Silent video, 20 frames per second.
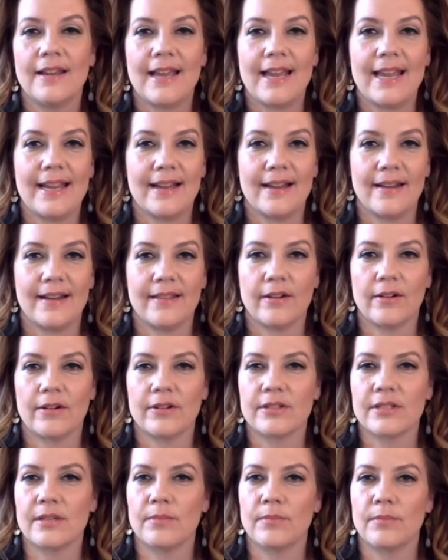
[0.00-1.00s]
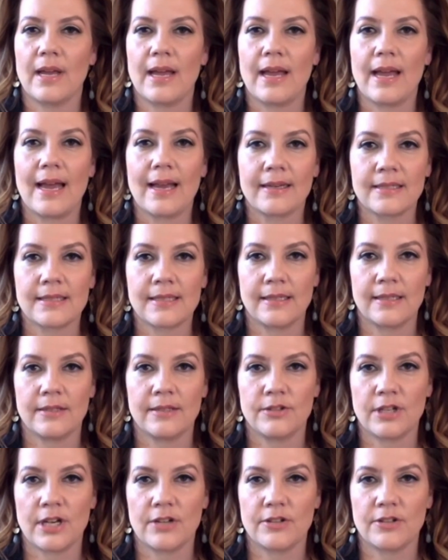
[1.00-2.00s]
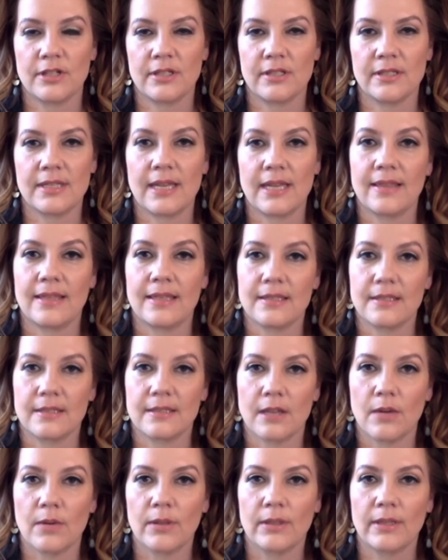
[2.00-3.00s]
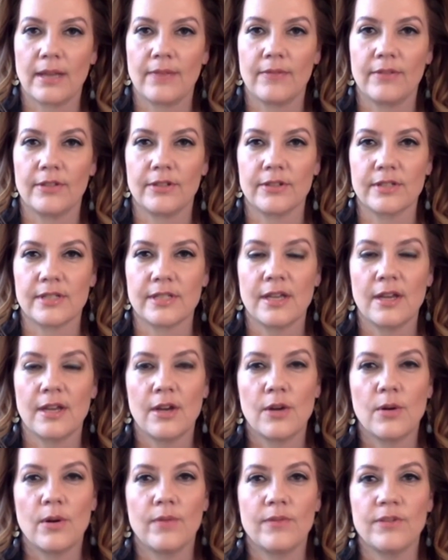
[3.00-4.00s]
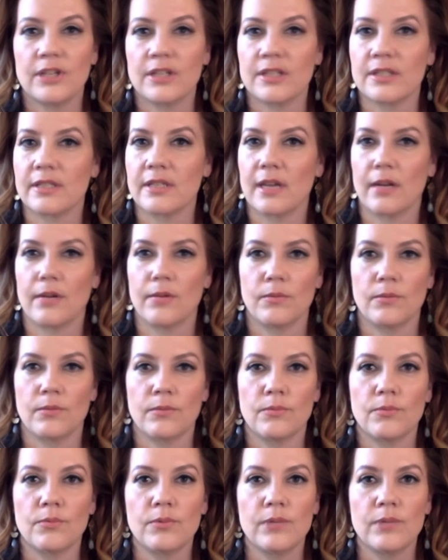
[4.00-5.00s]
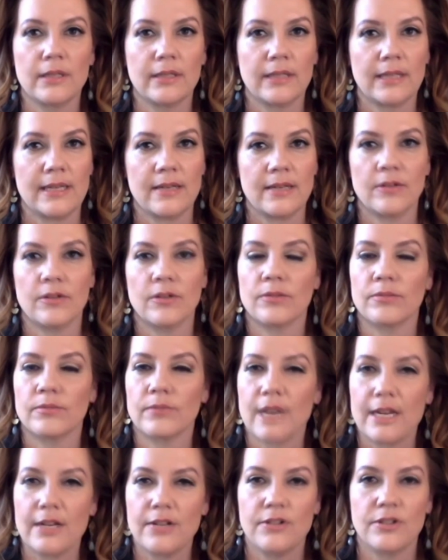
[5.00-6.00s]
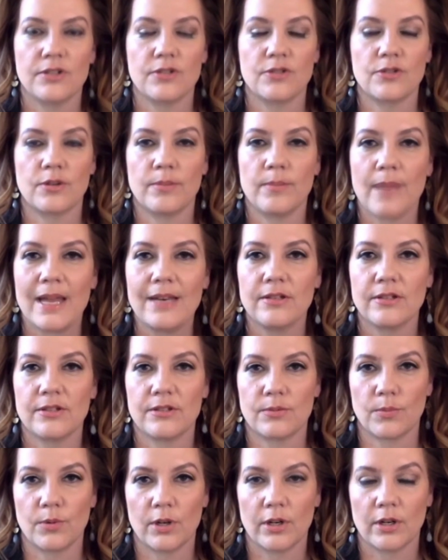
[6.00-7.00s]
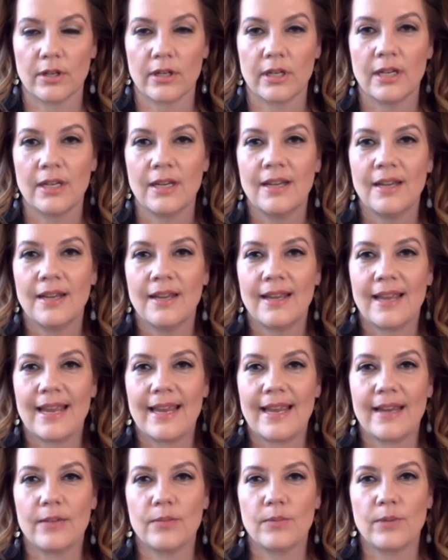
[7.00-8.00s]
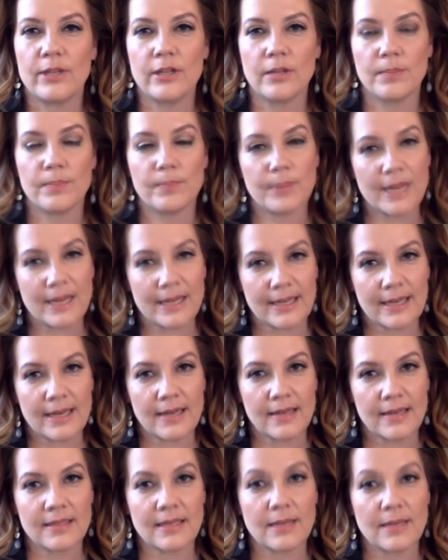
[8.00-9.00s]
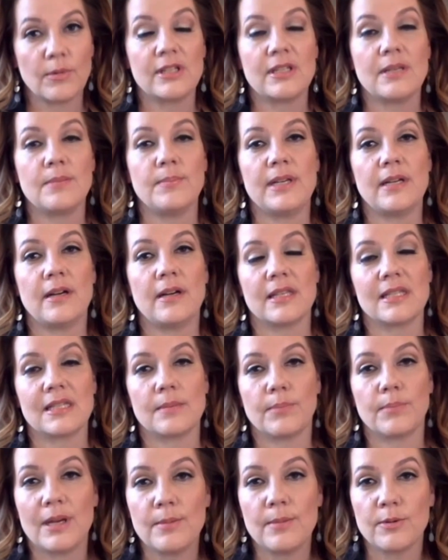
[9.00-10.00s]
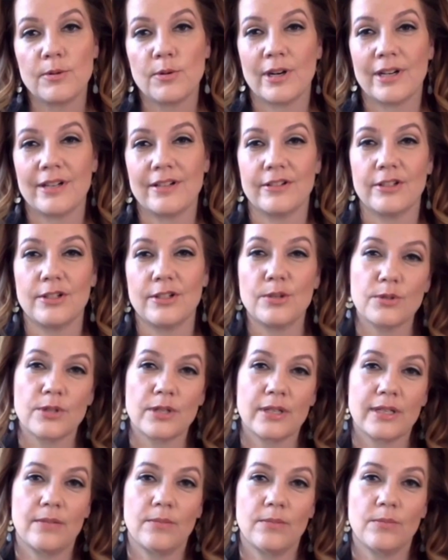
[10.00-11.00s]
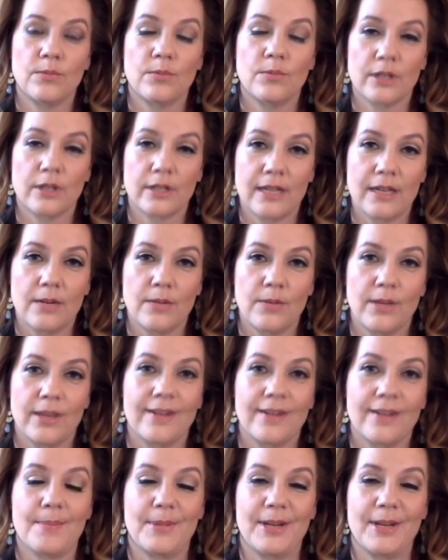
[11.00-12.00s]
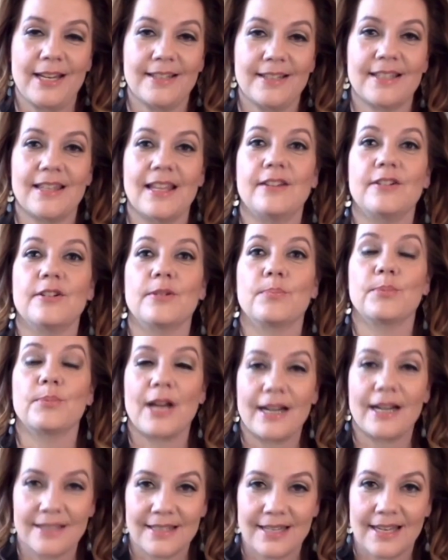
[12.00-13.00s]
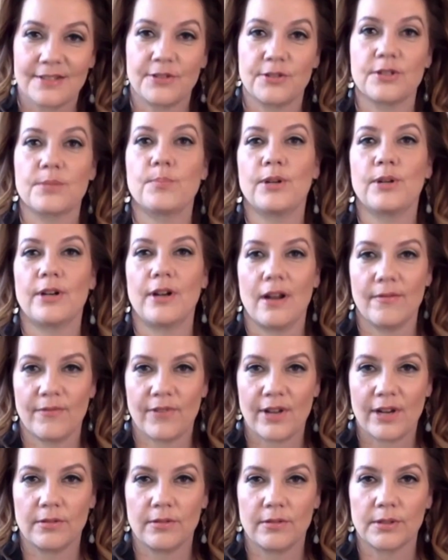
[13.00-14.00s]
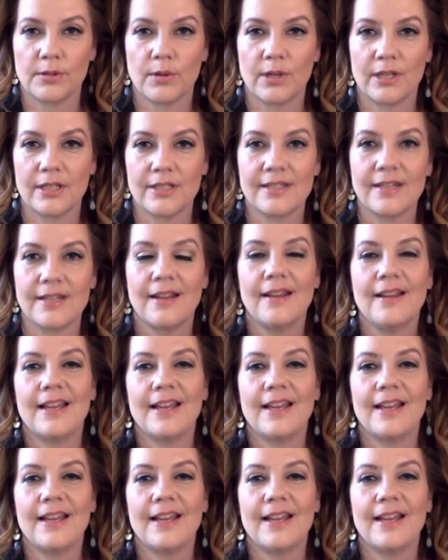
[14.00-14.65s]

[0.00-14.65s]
And there are some excellent judges at these lower levels who have just done really courageous, tremendous work. And when you're picking someone to be on the Supreme Court, you're usually working with nominees that your predecessors put on federal courts.